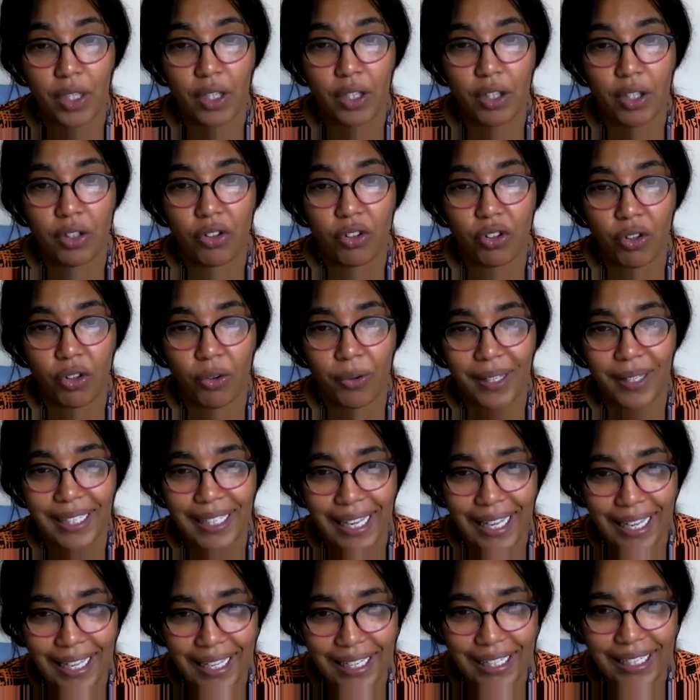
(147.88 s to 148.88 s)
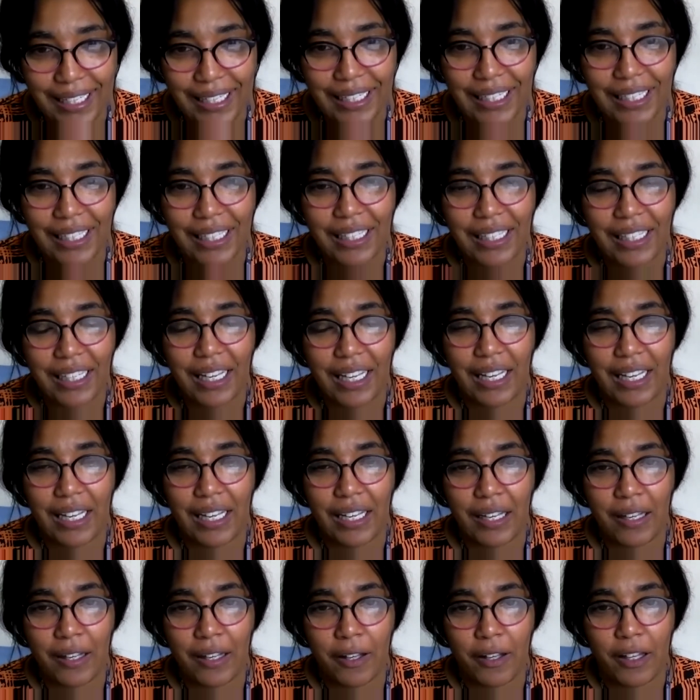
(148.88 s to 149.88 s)
So again,
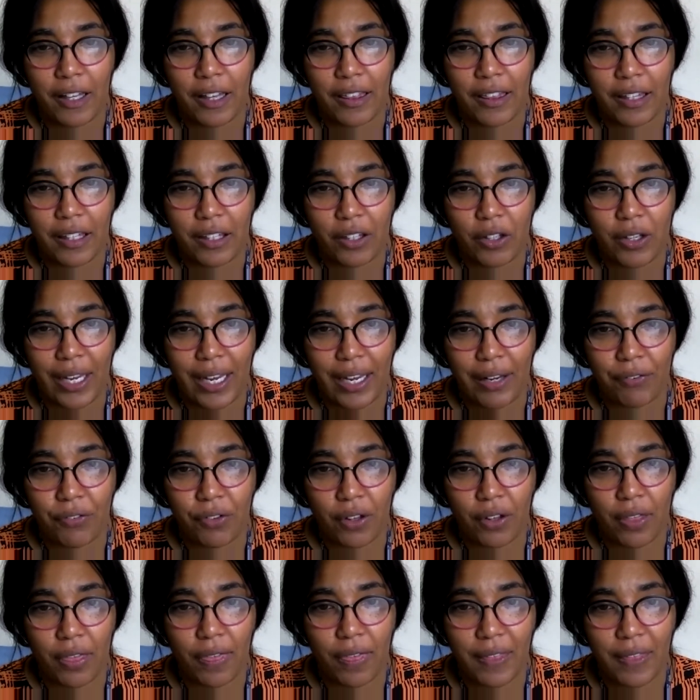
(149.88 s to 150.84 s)
I think you have to